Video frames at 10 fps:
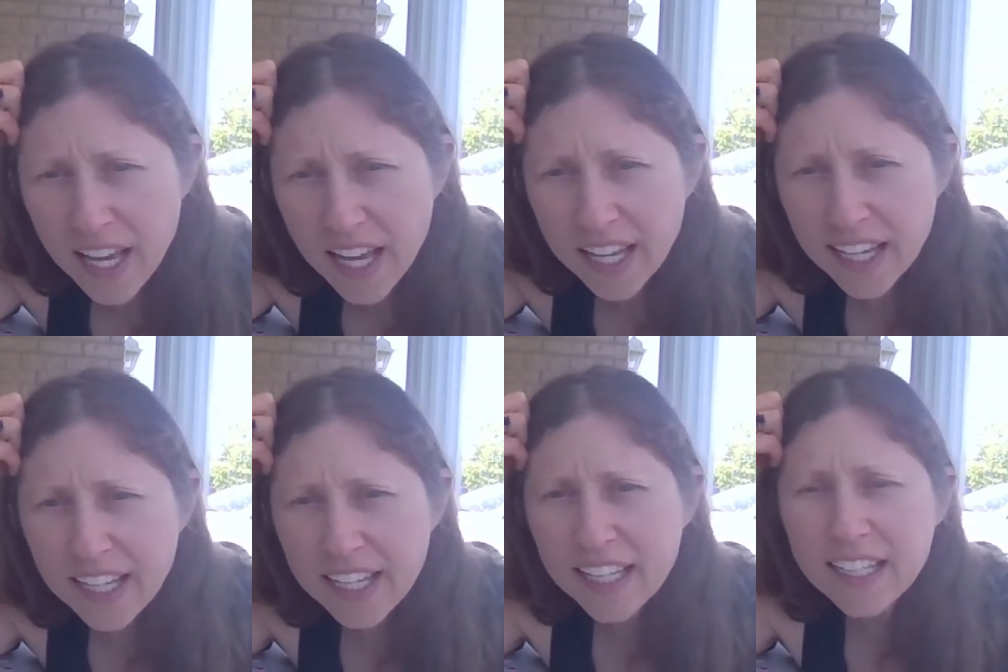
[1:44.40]

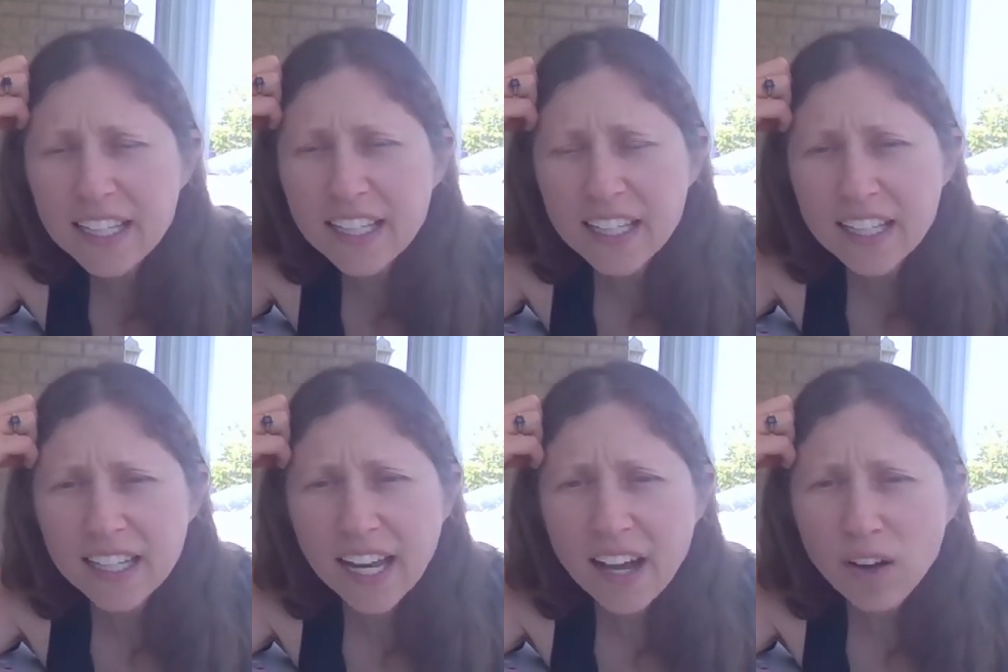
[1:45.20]
And
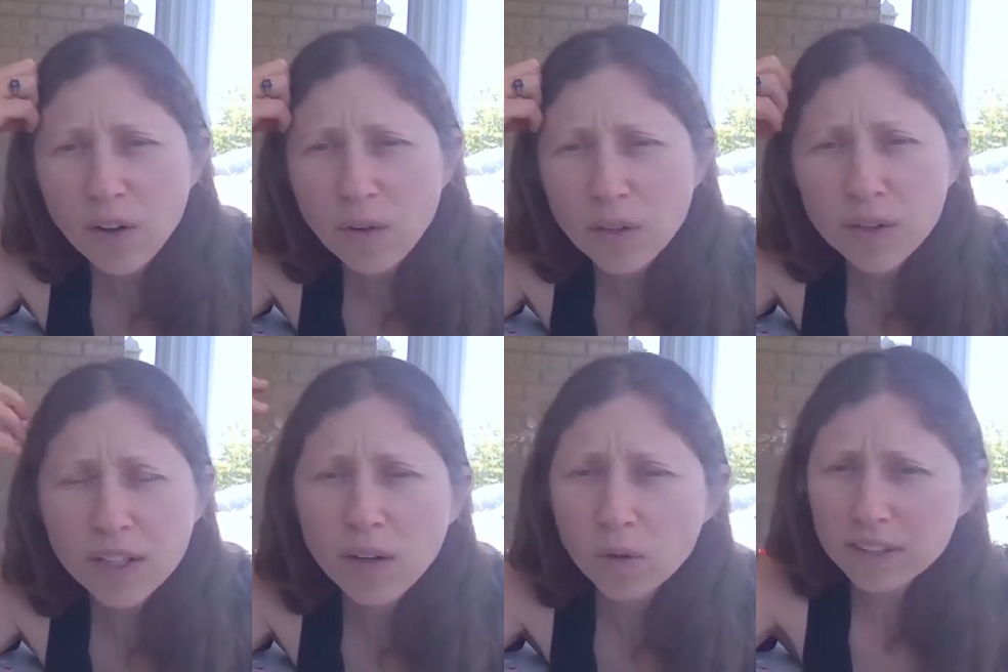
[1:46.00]
now you
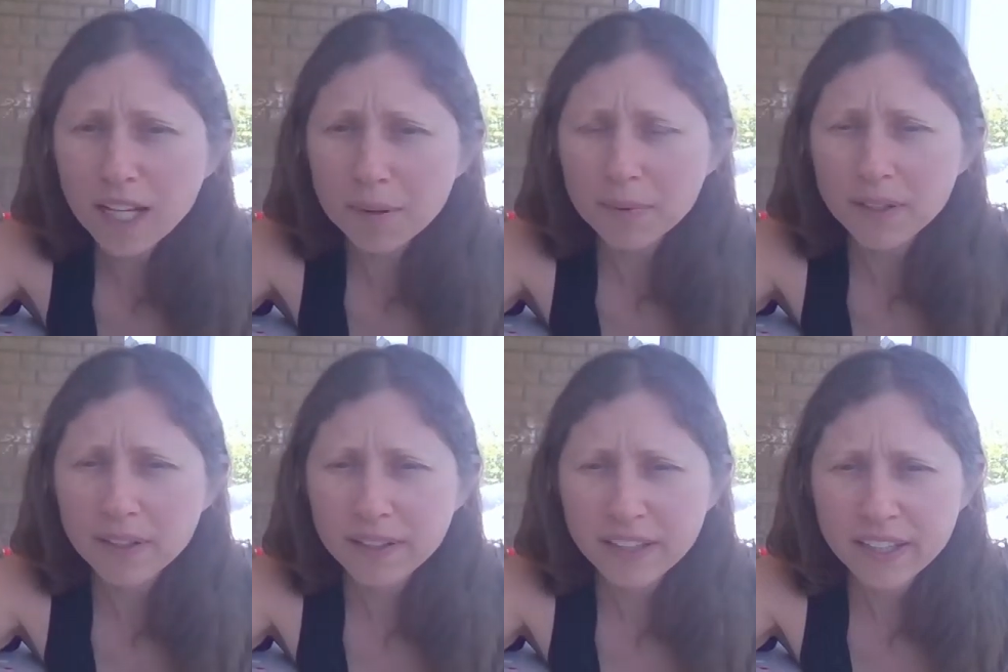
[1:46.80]
can hold it up.
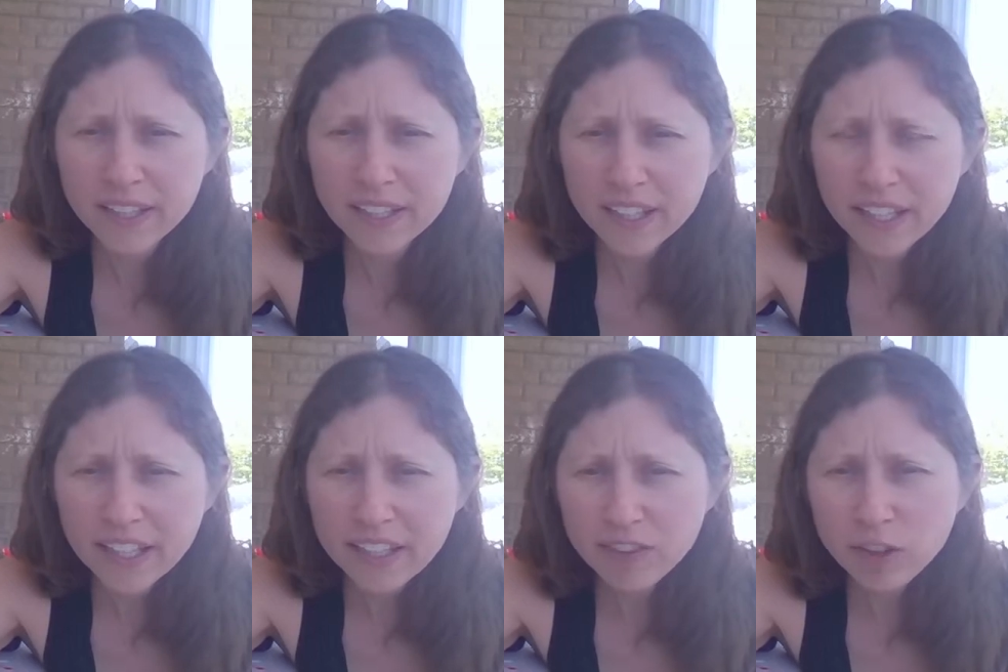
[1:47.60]

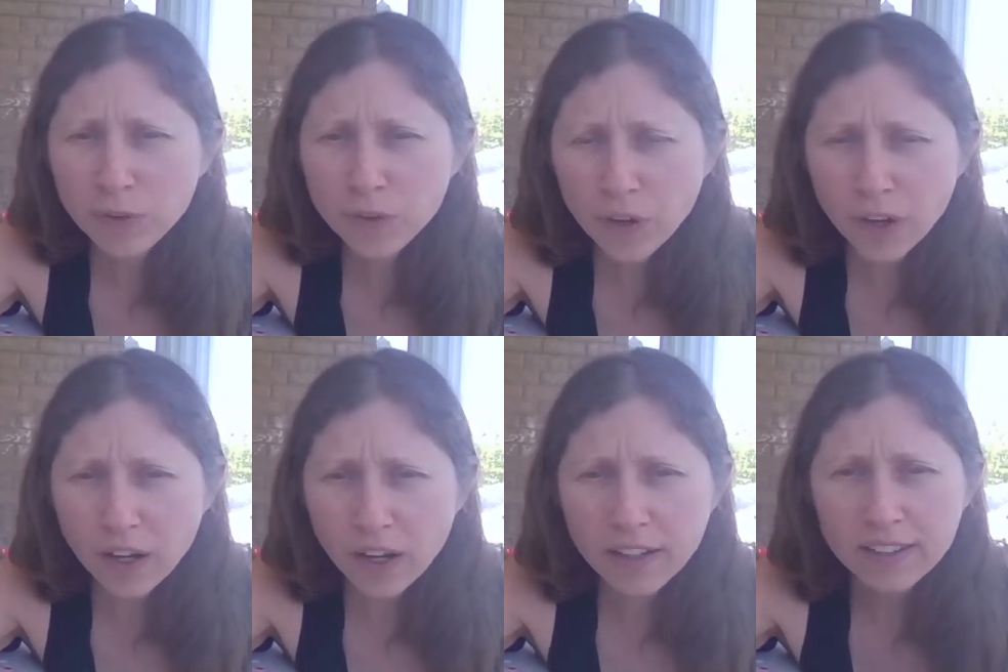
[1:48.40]
If you
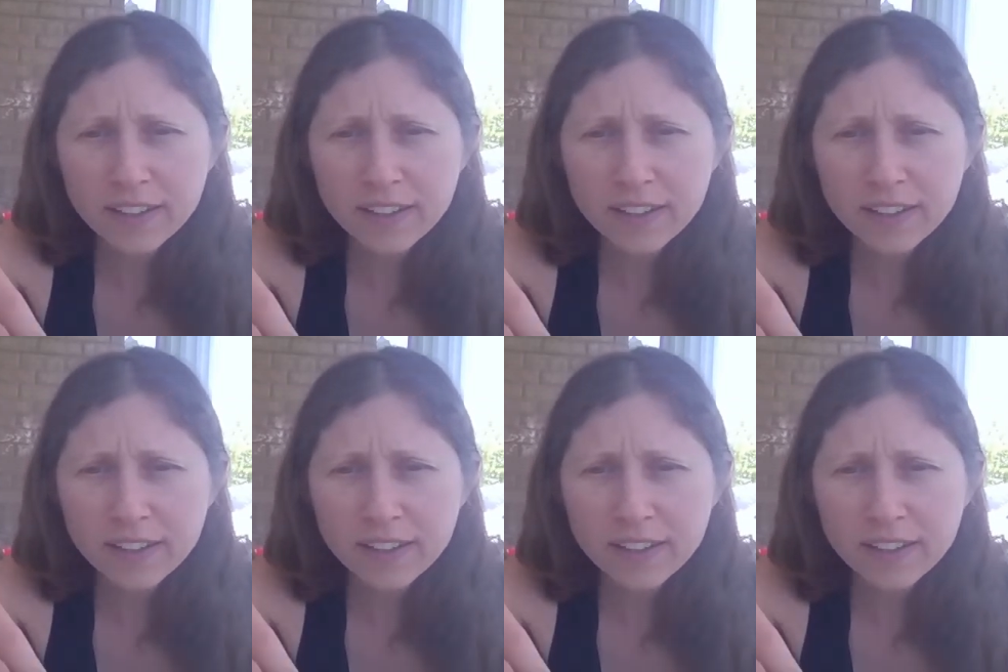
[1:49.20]
saw